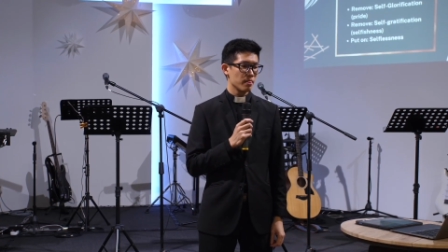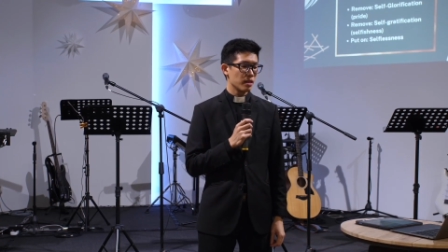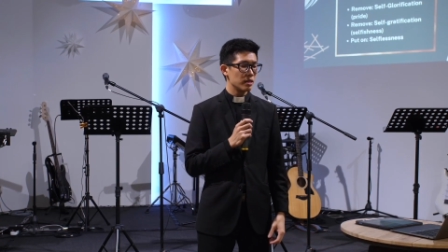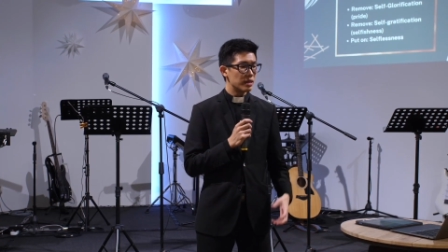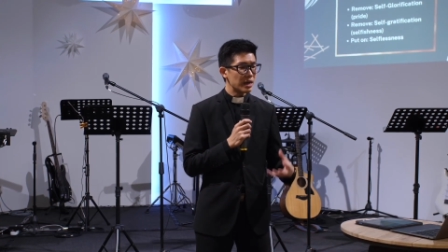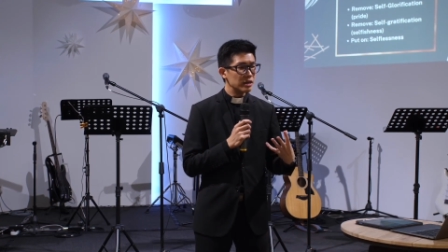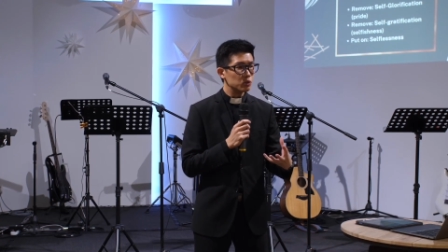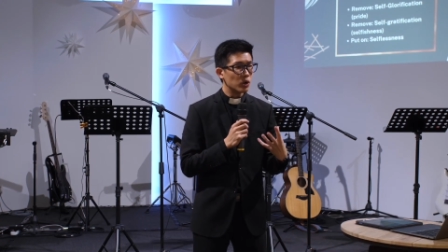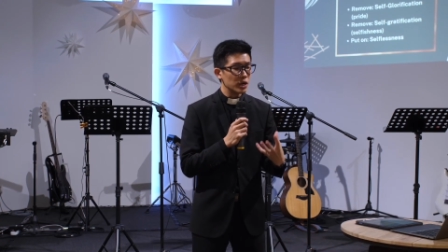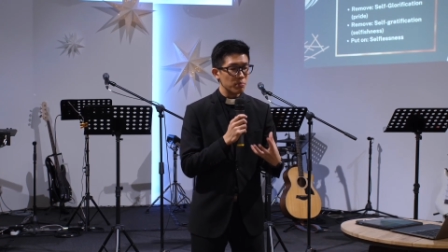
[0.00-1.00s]
And that is
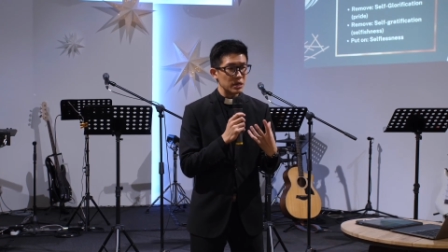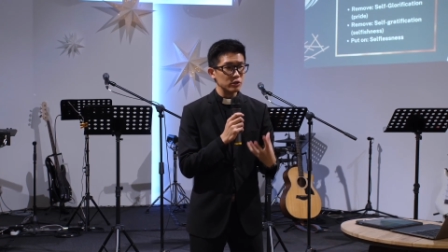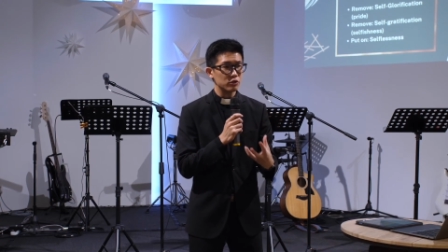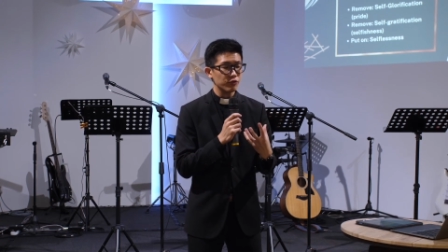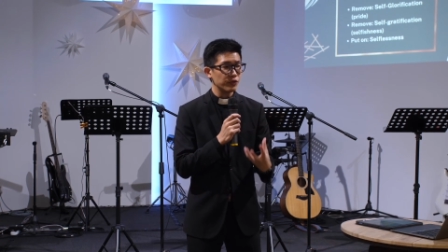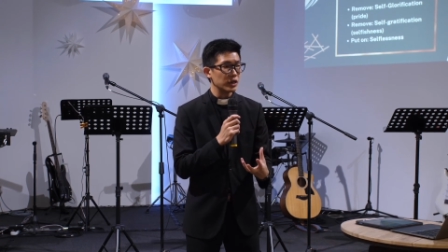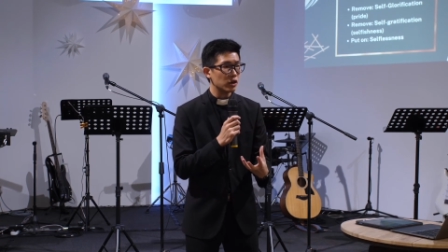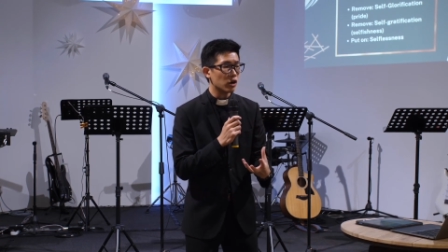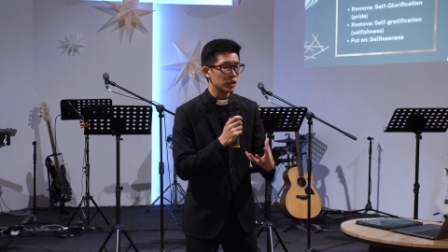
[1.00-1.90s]
what it means to fear God.